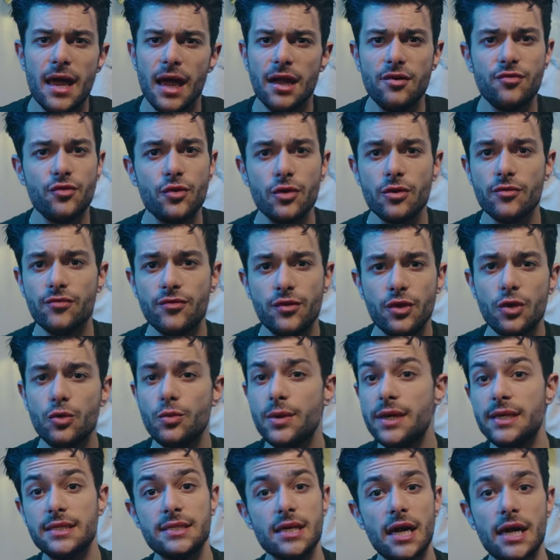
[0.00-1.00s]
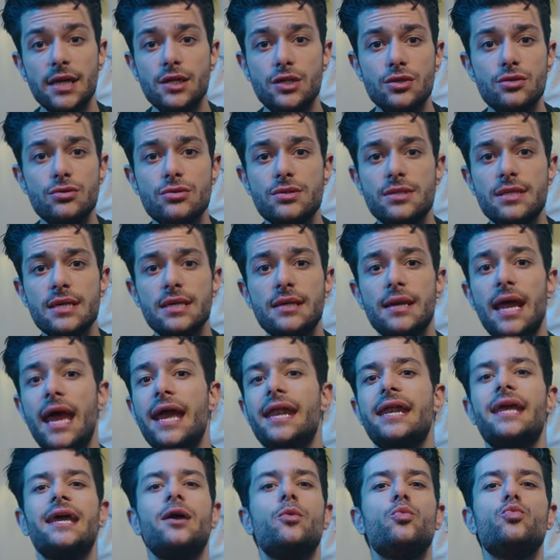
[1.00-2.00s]
And for a few weeks, I used it
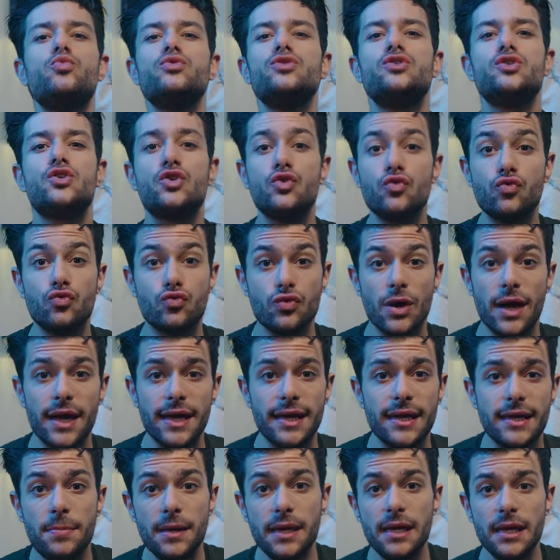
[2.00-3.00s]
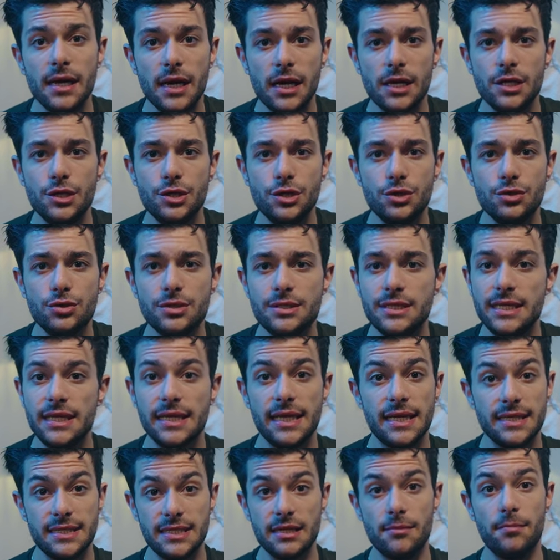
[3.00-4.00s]
and it was great. Being unused, the
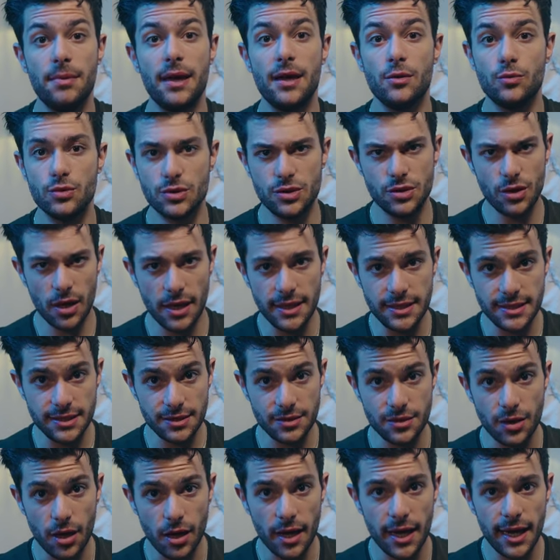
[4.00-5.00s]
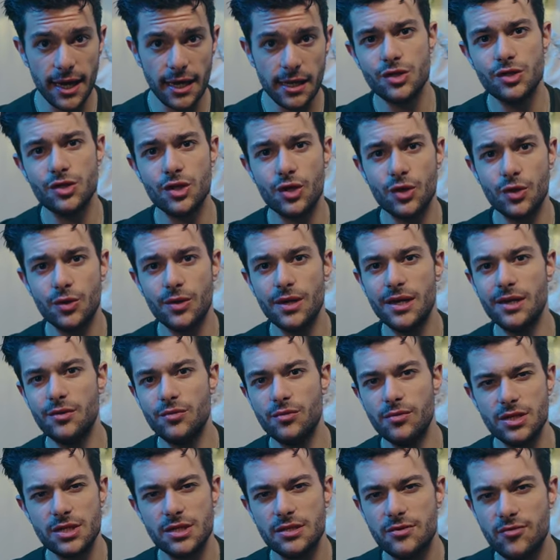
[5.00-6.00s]
elastic band was nice and tight, so it
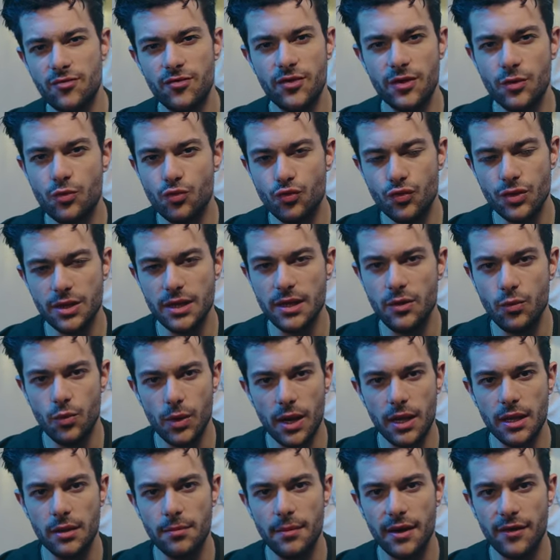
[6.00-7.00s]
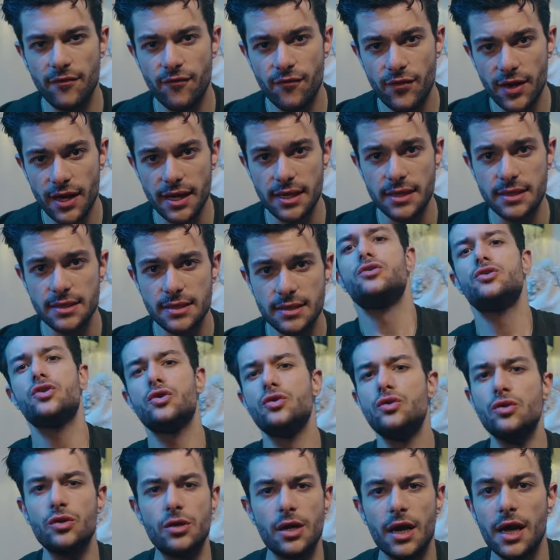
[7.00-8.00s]
just fit really well on my face. So
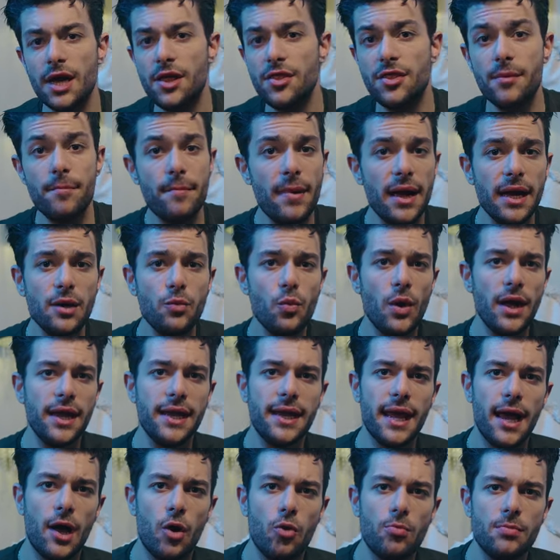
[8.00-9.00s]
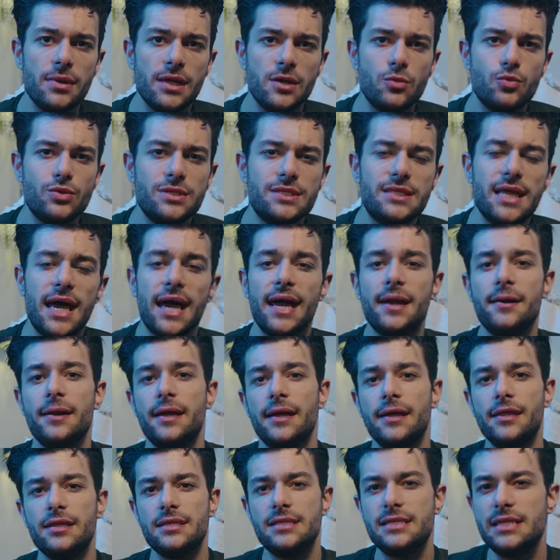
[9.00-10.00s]
look, the main way it helped me was that
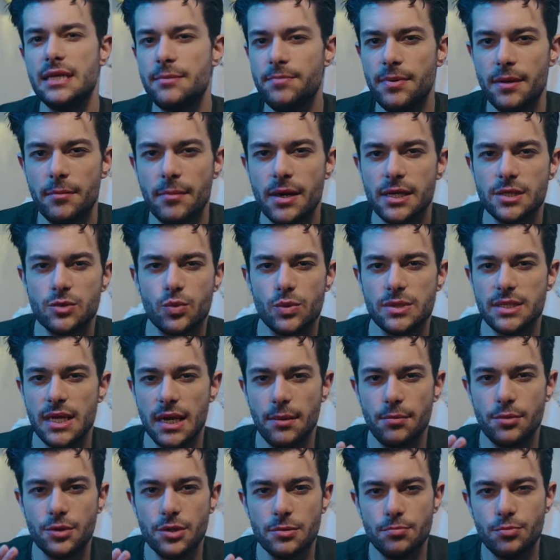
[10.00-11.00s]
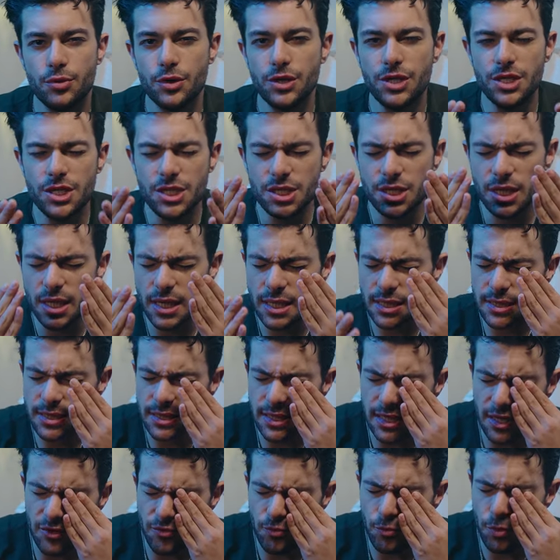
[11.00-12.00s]
the sleeping mask was able to put just
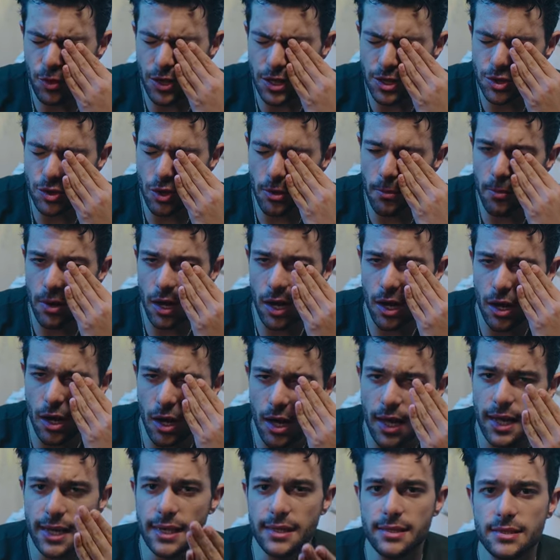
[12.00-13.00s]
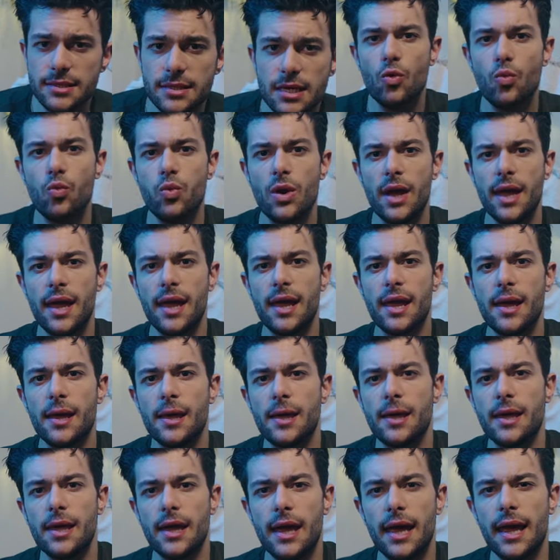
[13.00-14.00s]
enough pressure on my eyes where
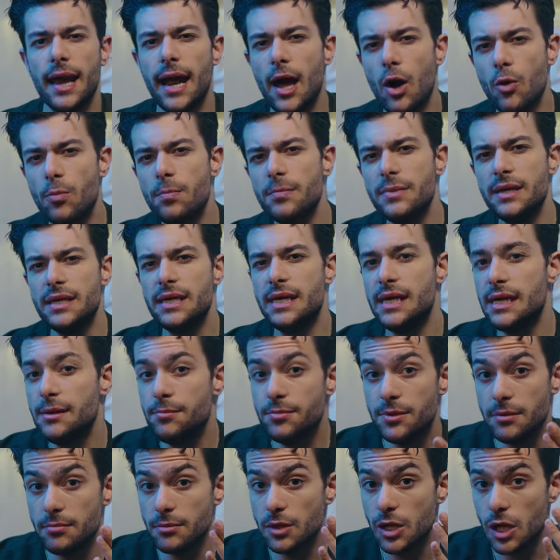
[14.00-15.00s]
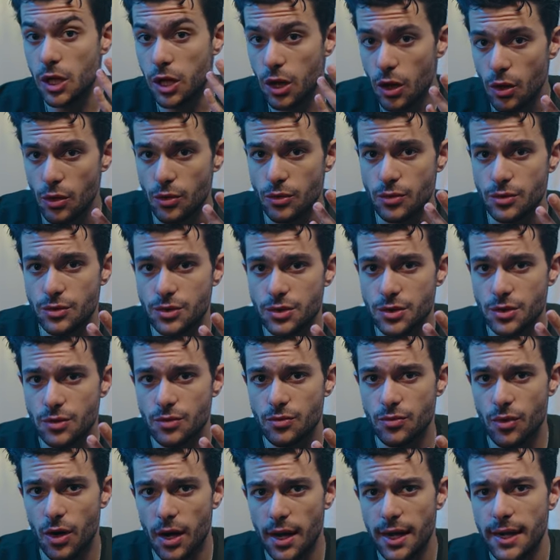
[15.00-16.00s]
it helped me keep them closed,
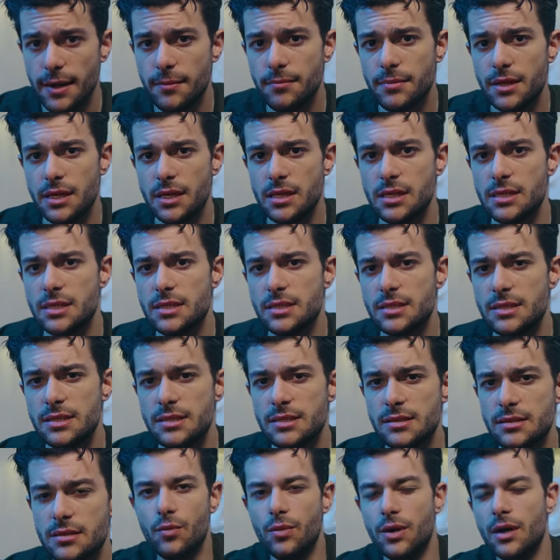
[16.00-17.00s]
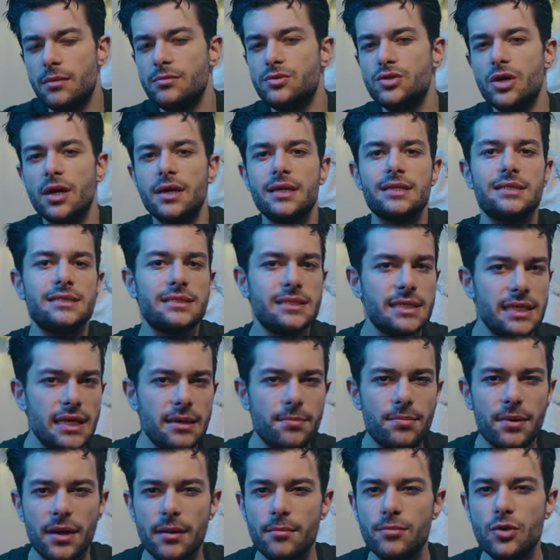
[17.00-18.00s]
right? Because when I'm trying to
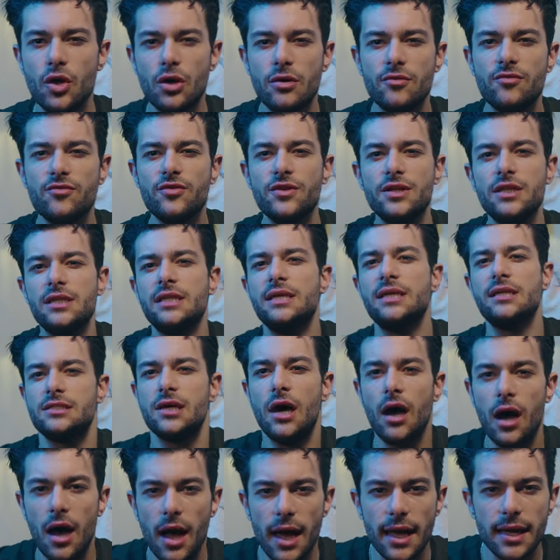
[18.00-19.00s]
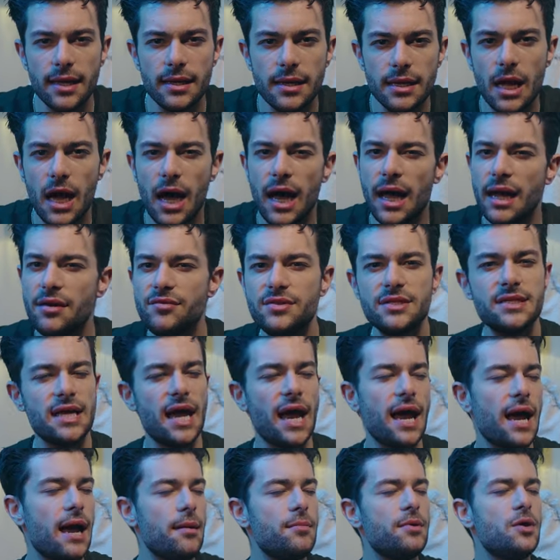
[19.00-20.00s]
sleep and I'm not feeling tired, I have this
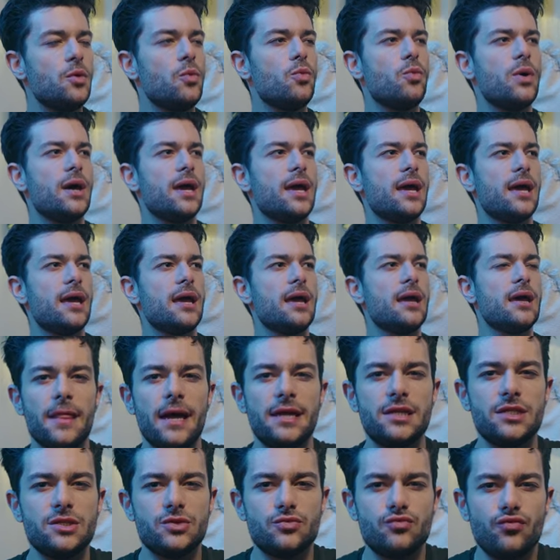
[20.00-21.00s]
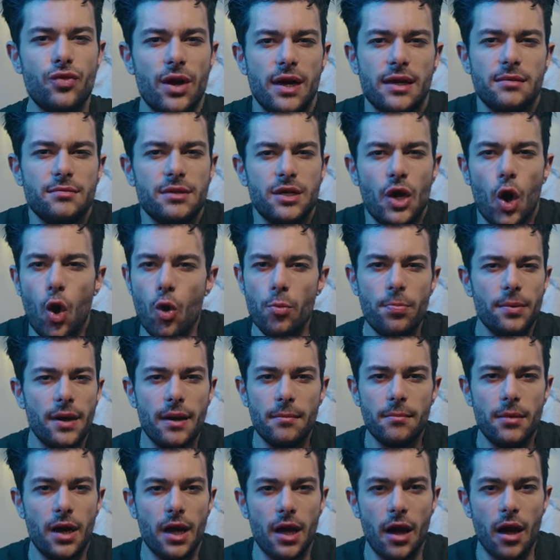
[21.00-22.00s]
habit where I just randomly open
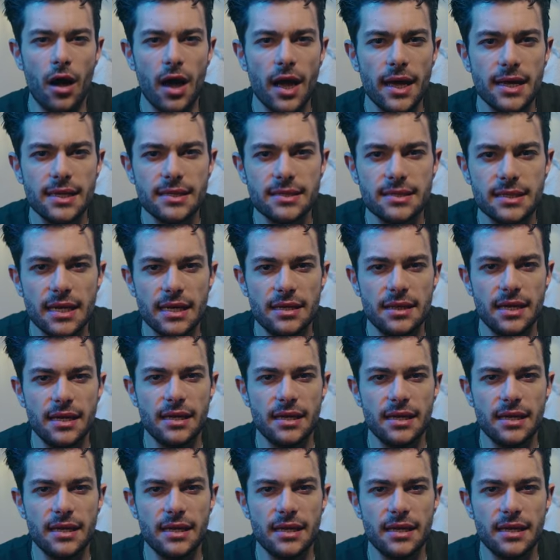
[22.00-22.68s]
up my eyes, and